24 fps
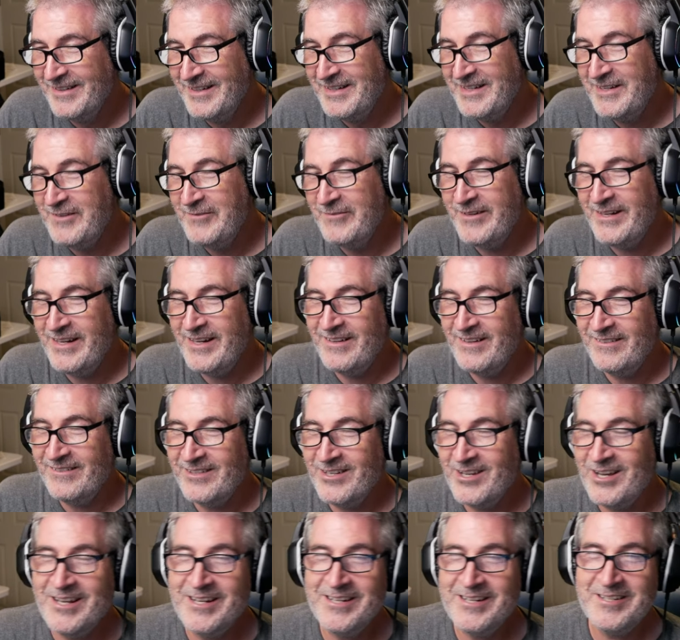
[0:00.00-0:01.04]
You went out and
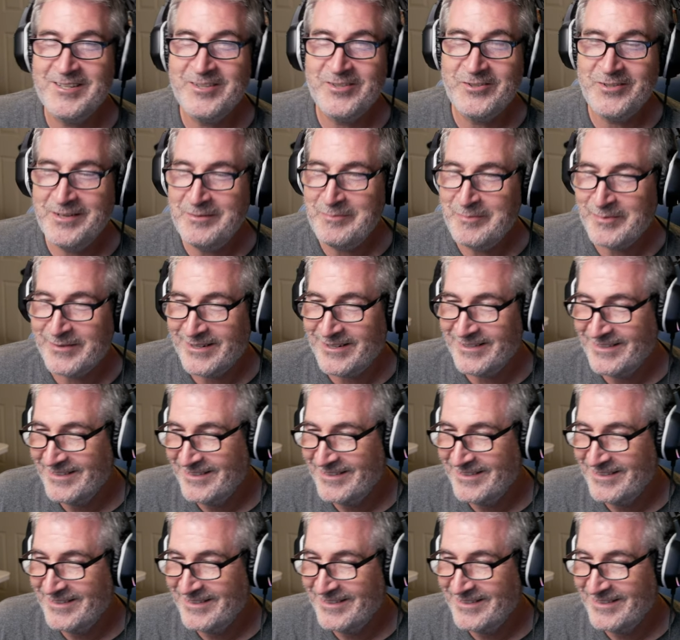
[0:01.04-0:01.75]
caught a stripper.